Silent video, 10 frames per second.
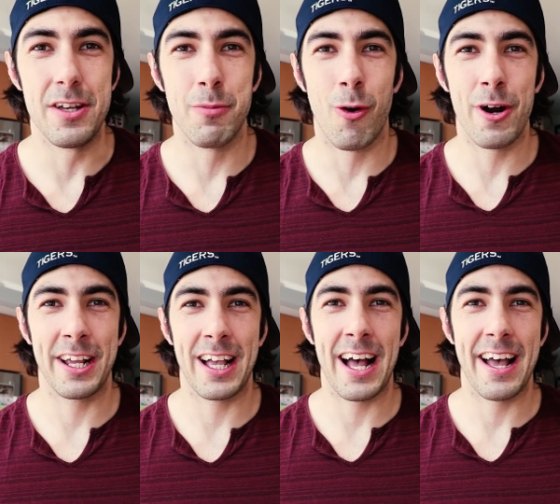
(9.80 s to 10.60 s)

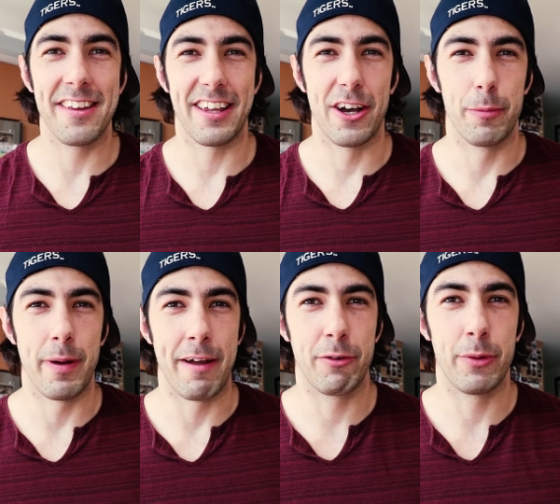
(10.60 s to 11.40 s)
morning, guys. I
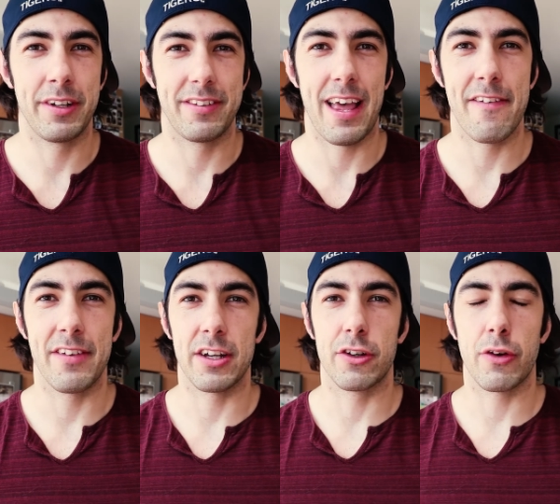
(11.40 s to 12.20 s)
hope everyone is
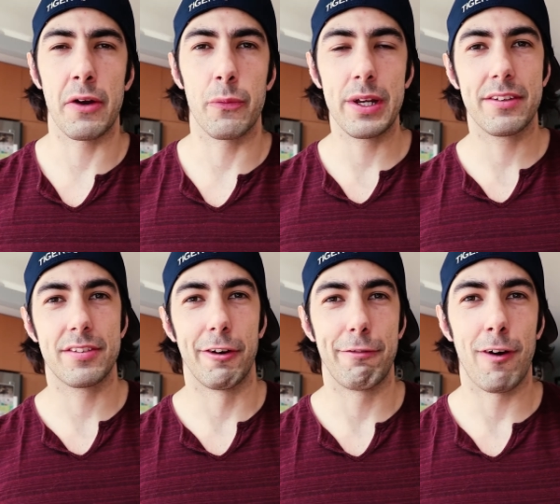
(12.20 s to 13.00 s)
having a great week
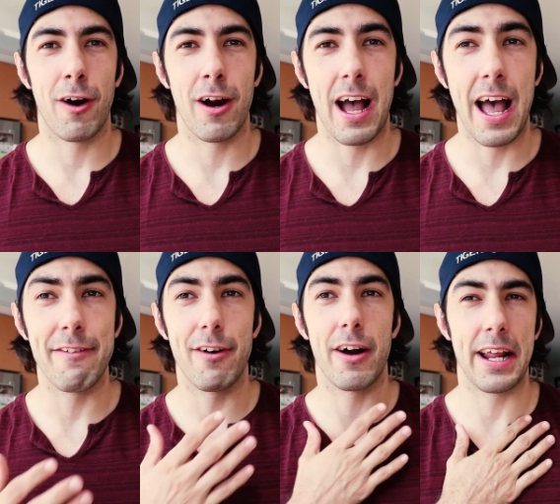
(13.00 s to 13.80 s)
so far.
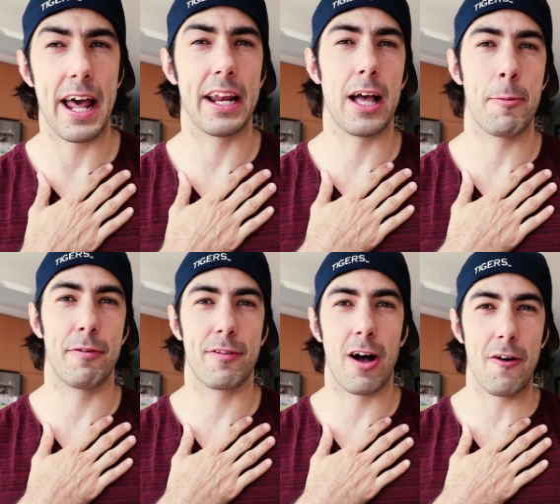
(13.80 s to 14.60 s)
I've already had a cup
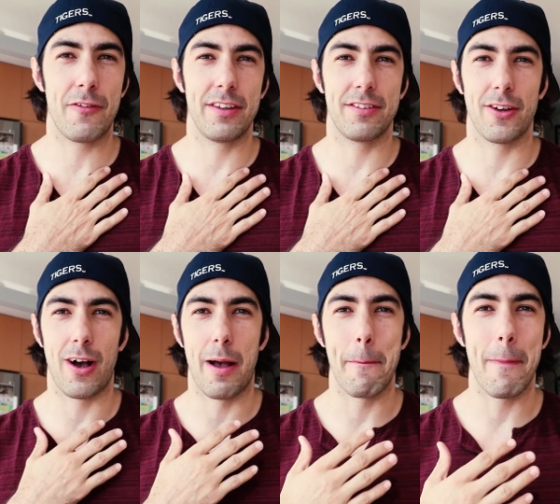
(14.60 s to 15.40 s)
of coffee, so
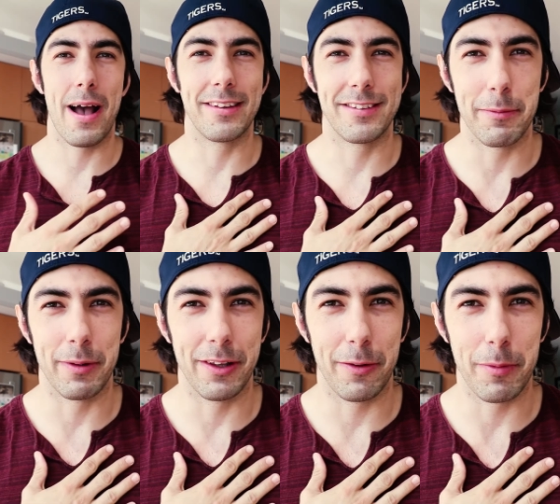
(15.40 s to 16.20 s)
I might
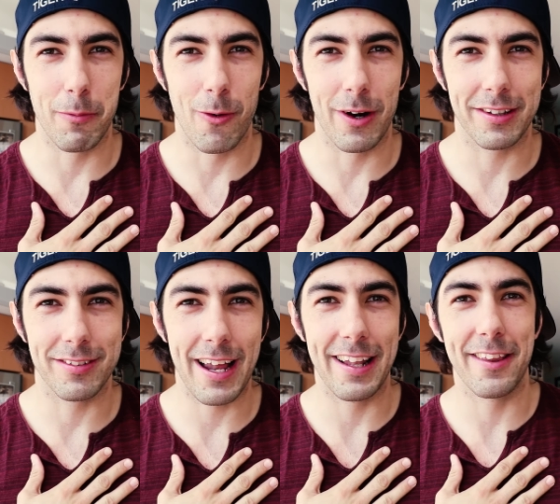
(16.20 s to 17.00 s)
seem a little bit more
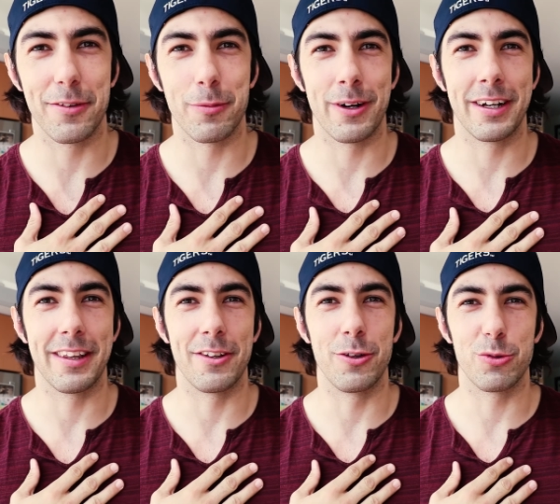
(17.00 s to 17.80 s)
excited this
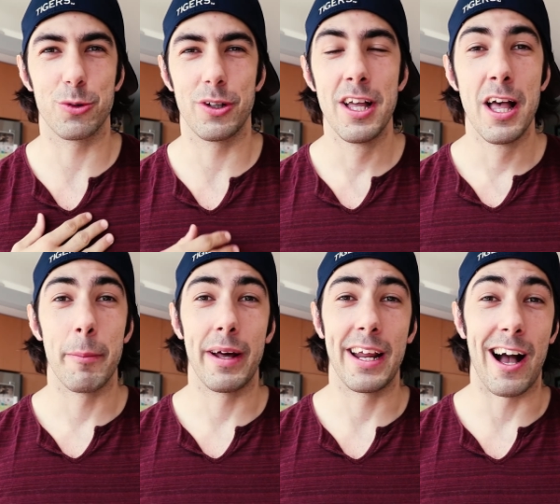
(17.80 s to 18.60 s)
morning than usual,
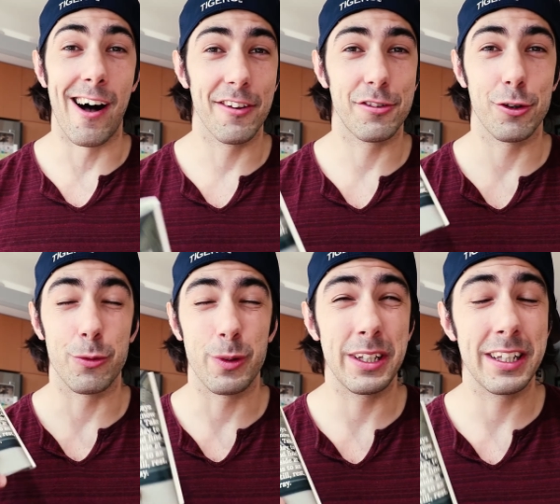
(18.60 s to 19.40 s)
but I
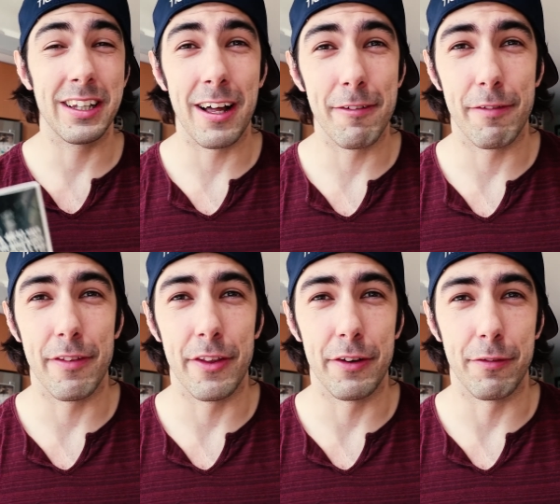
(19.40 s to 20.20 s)
also really
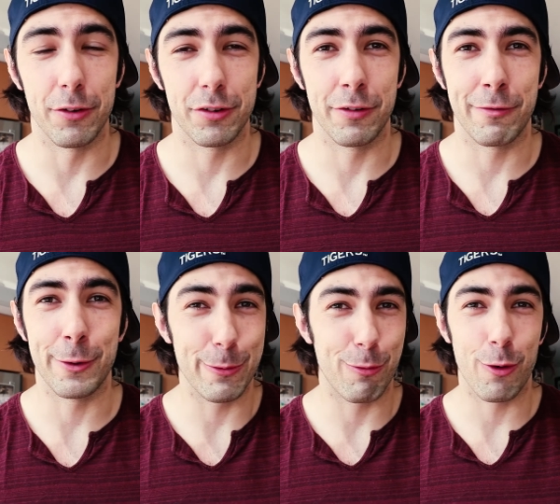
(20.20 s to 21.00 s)
love the devotion
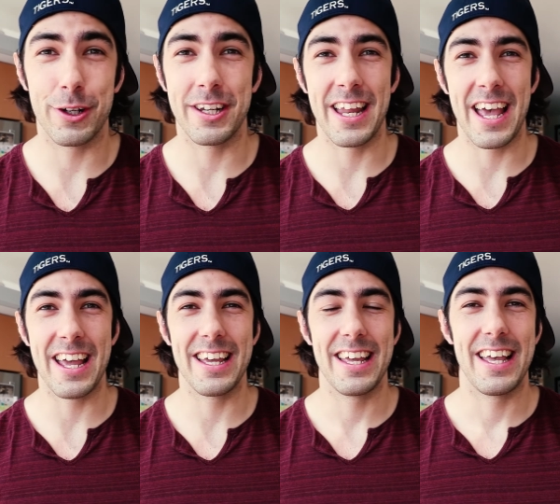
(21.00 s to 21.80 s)
for, for
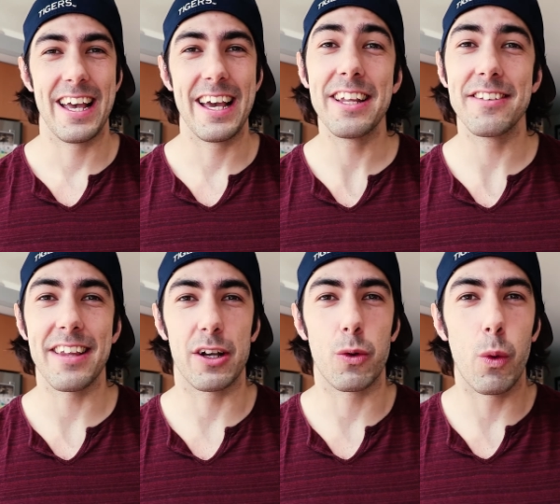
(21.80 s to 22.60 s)
today. It is
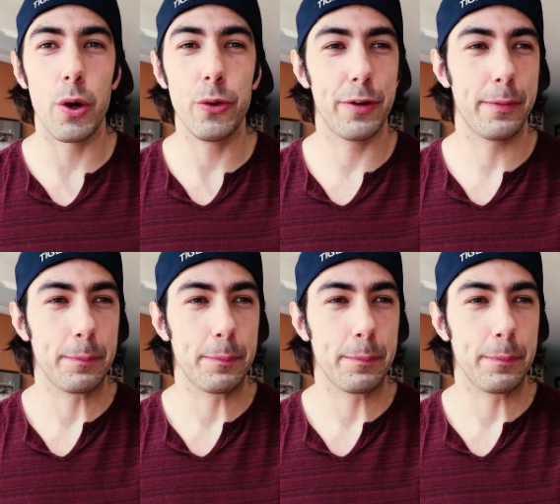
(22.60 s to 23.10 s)
a quote,